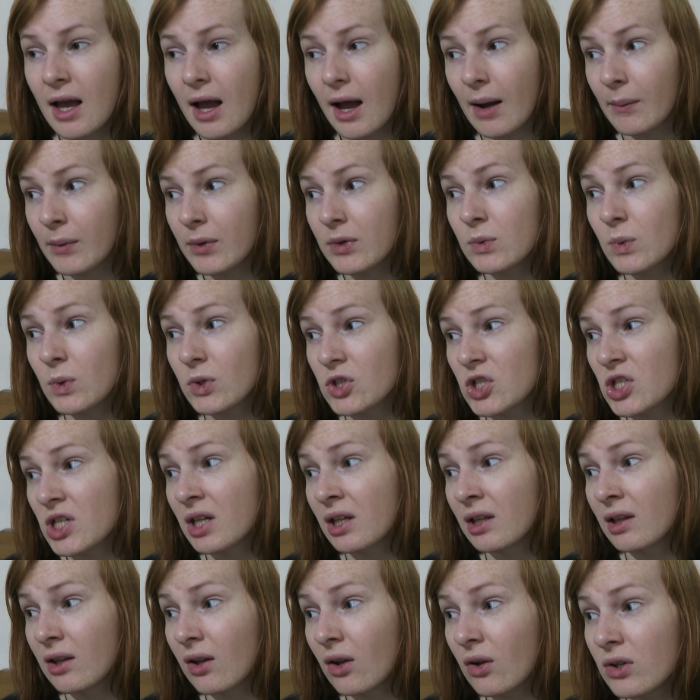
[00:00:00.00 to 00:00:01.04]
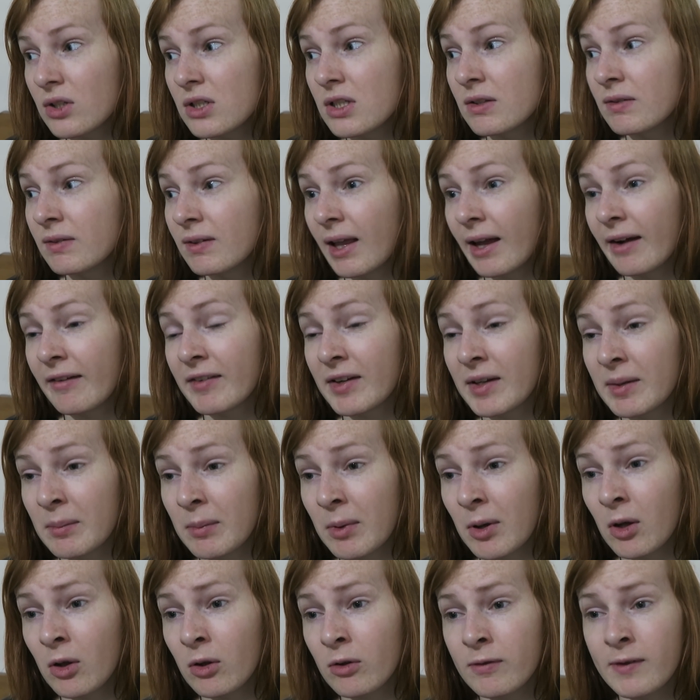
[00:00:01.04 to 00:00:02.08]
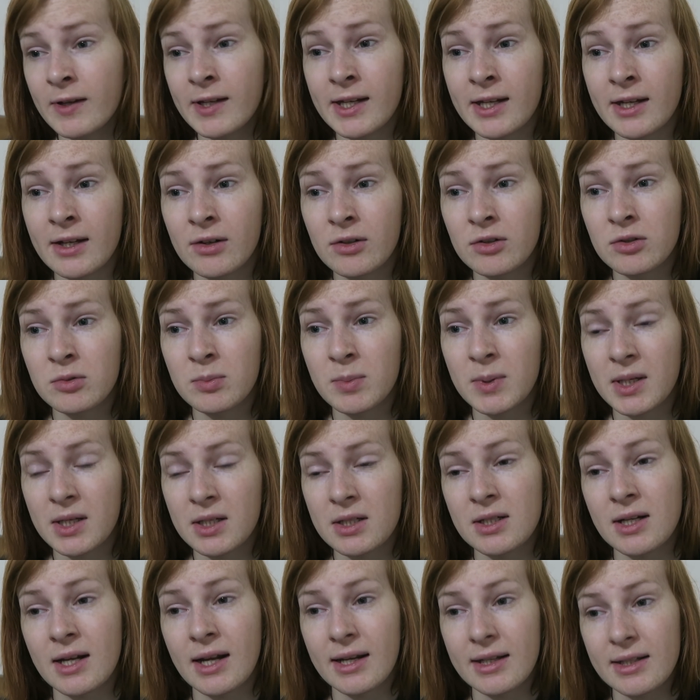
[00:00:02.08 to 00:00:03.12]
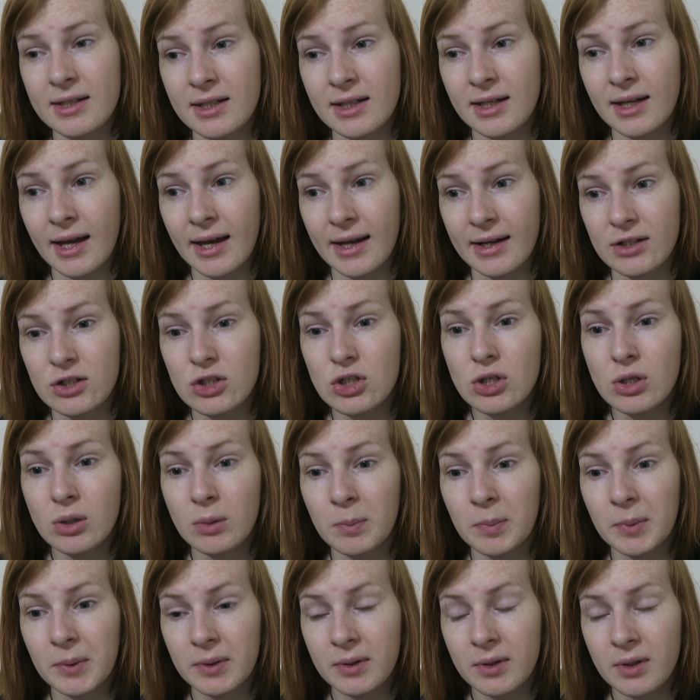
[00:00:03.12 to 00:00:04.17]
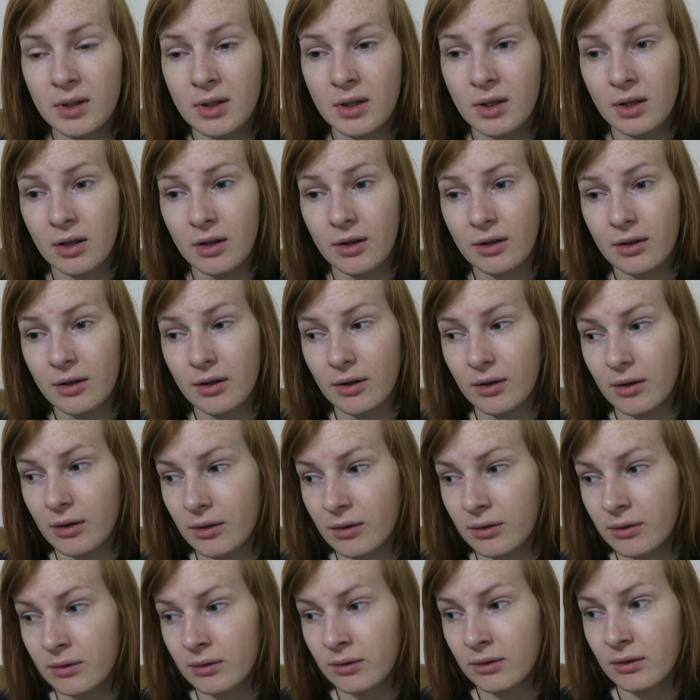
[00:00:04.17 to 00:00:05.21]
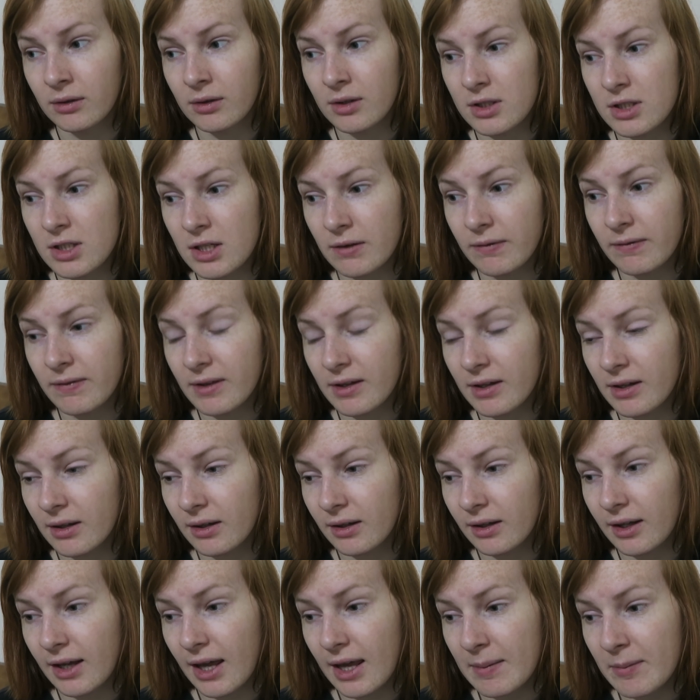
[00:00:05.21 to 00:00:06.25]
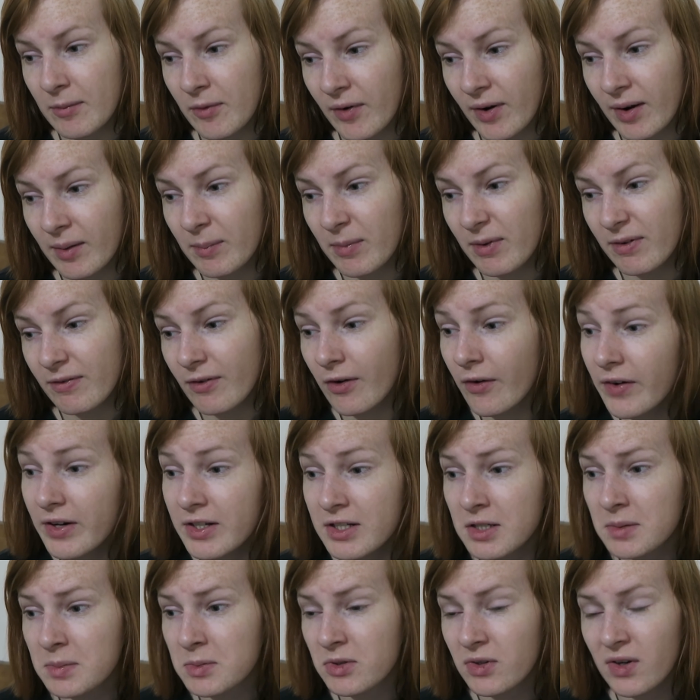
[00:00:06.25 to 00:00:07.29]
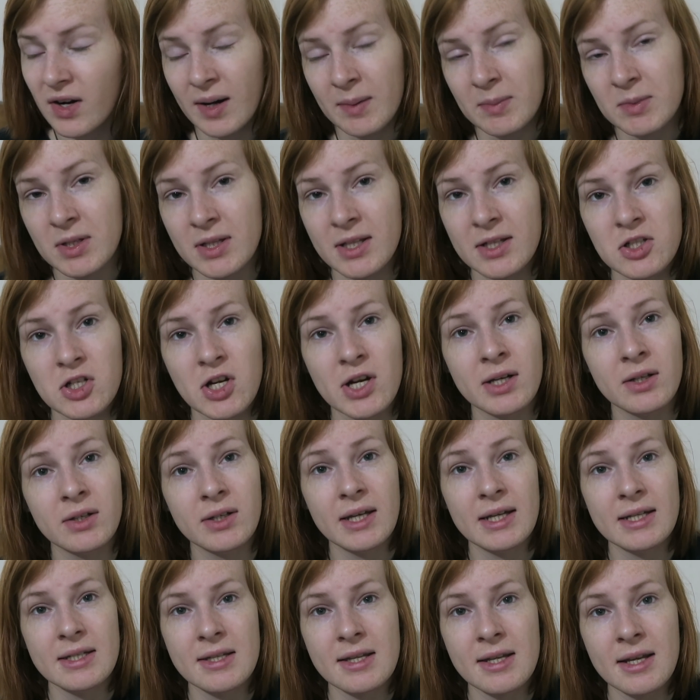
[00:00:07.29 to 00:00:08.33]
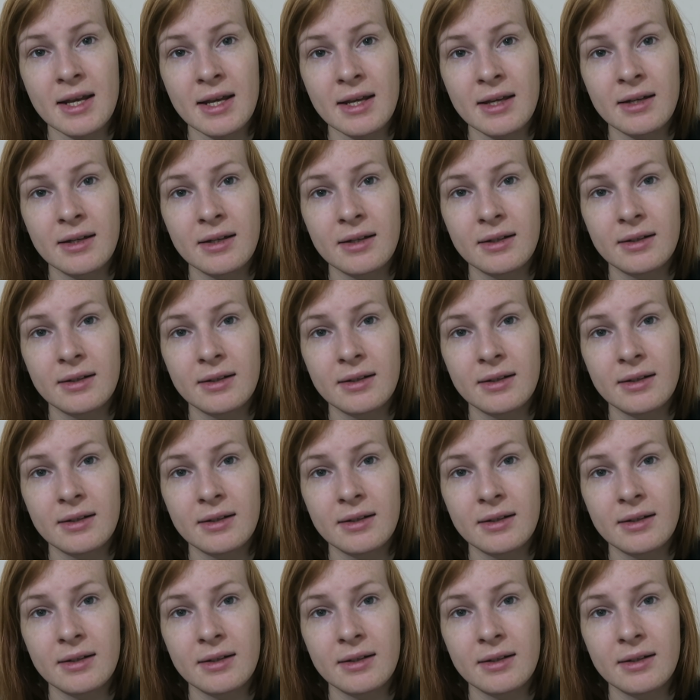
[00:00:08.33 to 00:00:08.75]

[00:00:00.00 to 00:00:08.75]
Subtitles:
I was watching a lot of Larry and Paul videos because I had to catch up on the stuff that came around before I subscribed to the channel yesterday.